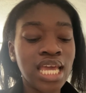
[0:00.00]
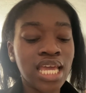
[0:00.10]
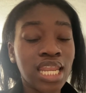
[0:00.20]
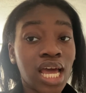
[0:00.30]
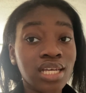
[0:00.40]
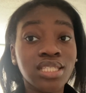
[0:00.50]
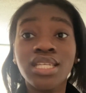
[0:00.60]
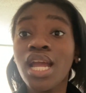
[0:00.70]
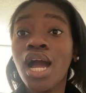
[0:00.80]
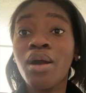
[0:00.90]
and I'll
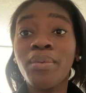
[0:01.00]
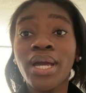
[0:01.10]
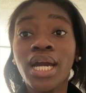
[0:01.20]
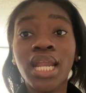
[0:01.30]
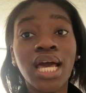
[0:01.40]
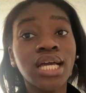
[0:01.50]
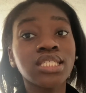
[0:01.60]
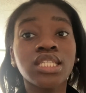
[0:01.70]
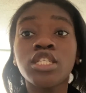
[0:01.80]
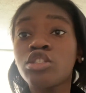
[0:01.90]
see y'all when class
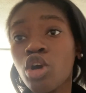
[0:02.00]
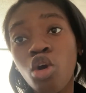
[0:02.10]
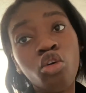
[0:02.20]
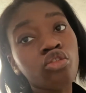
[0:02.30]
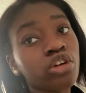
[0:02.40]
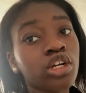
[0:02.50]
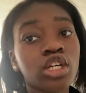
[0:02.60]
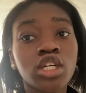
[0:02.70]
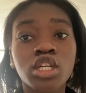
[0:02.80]
is over.